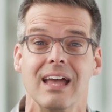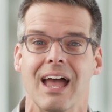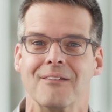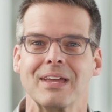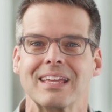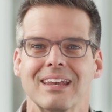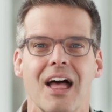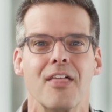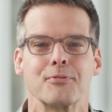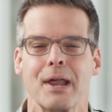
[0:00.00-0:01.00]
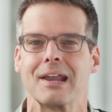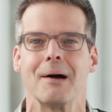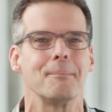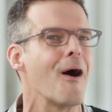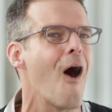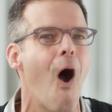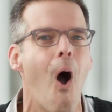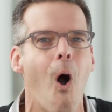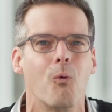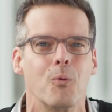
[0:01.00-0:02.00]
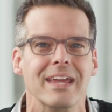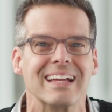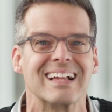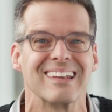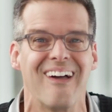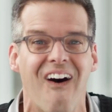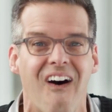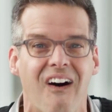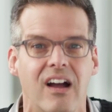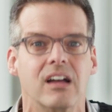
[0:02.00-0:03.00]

And we can thread up all week long.